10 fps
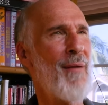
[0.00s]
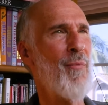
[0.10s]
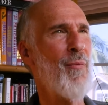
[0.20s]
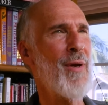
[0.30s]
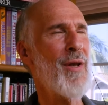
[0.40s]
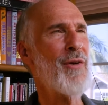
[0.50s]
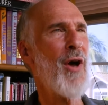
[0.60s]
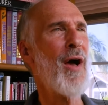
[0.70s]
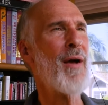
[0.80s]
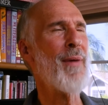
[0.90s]
And we did
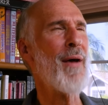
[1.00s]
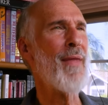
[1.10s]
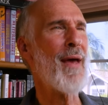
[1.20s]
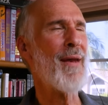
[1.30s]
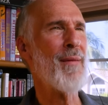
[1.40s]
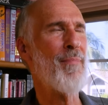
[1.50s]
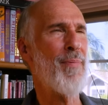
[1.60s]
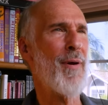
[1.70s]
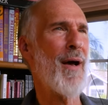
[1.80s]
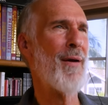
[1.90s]
talk about that in
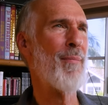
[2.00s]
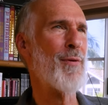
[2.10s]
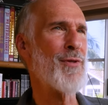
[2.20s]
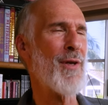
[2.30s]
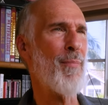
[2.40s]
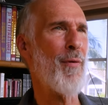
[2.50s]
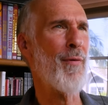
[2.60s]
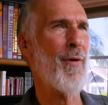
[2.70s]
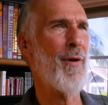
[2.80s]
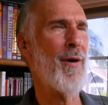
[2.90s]
the how to present a
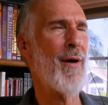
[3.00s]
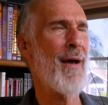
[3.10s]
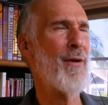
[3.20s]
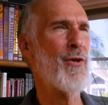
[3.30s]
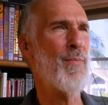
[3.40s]
uh, how to